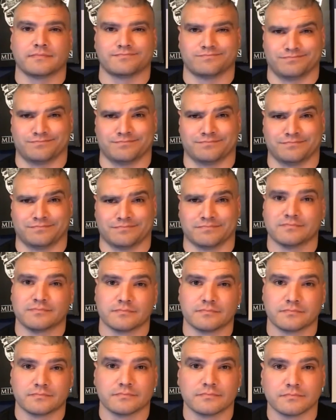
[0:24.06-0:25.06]

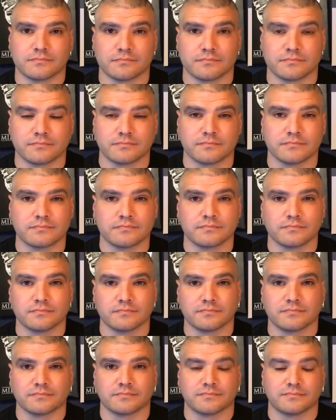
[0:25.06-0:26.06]

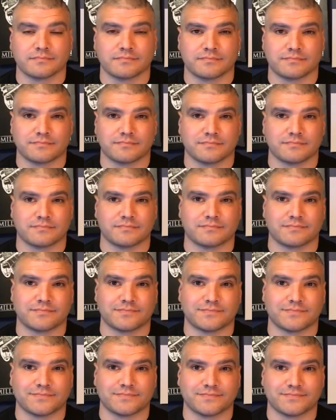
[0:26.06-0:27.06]

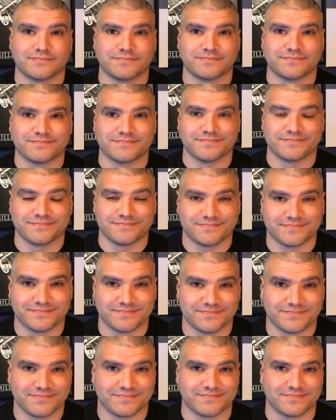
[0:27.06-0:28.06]

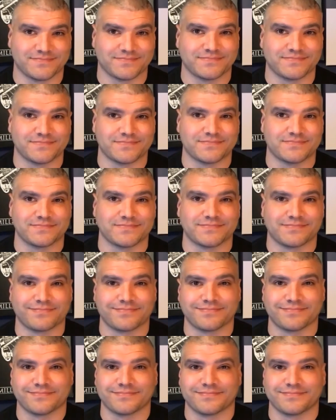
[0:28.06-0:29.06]

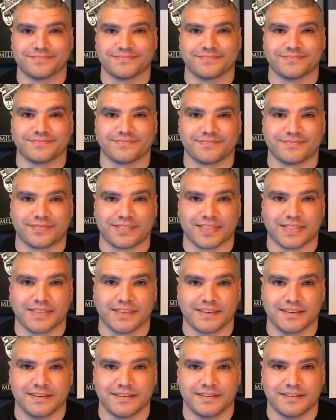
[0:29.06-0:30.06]

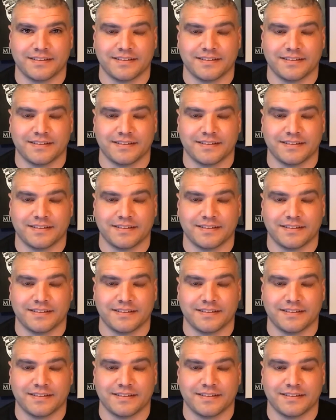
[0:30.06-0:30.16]
[no speech]